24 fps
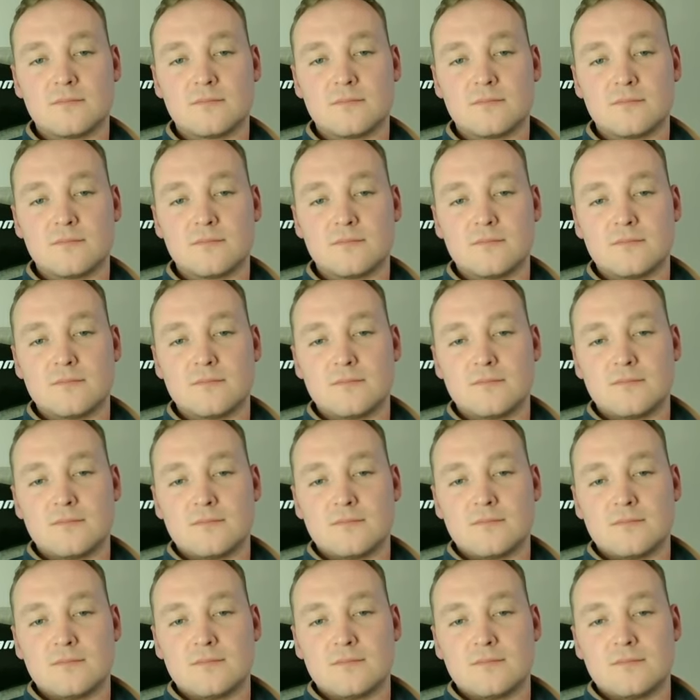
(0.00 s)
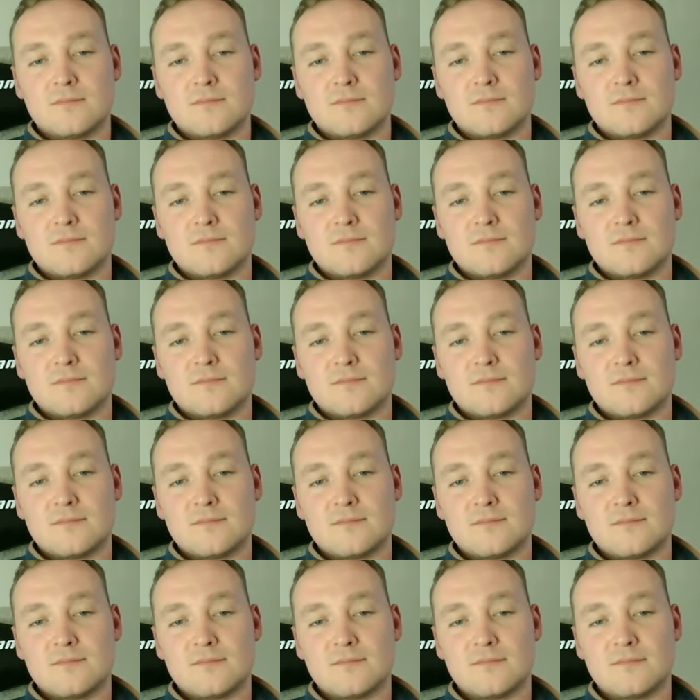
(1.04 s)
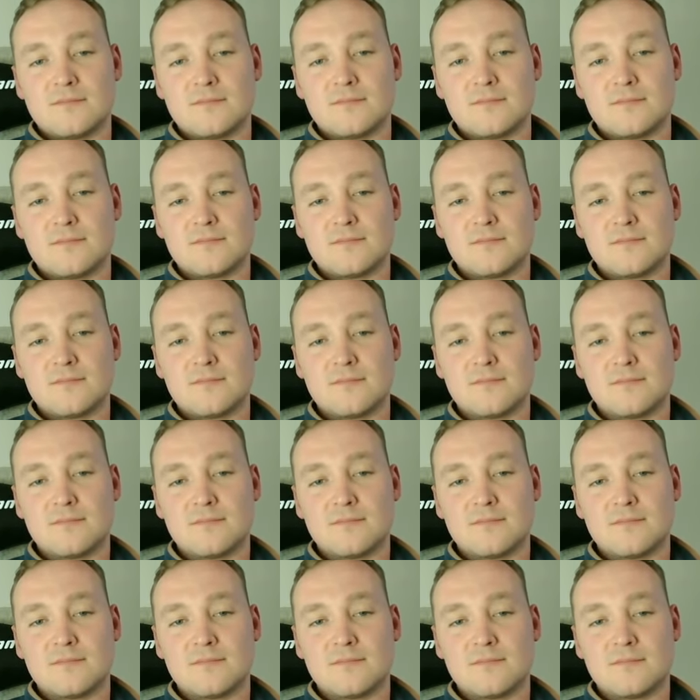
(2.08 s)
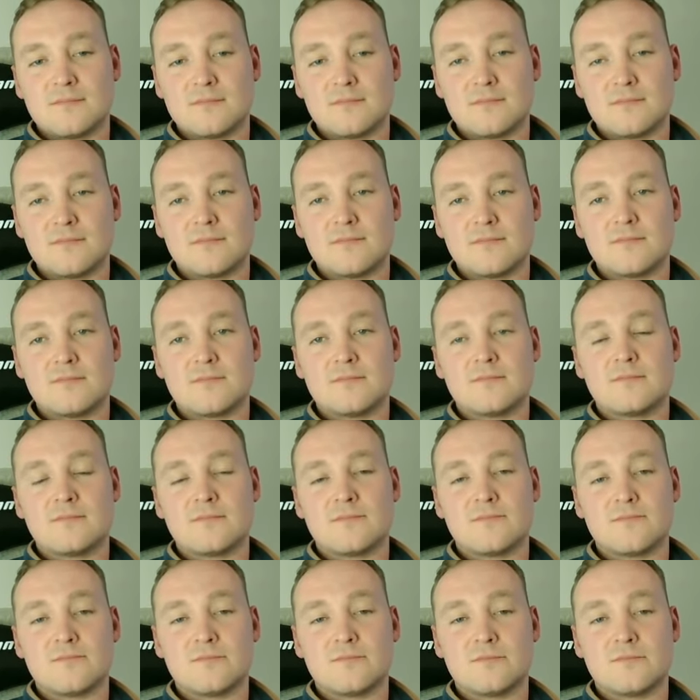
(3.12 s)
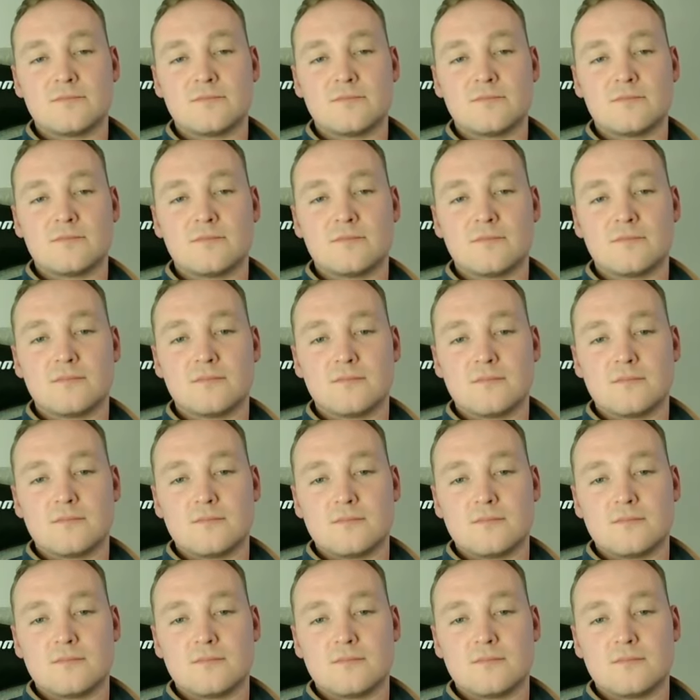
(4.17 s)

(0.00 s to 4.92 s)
(not speaking)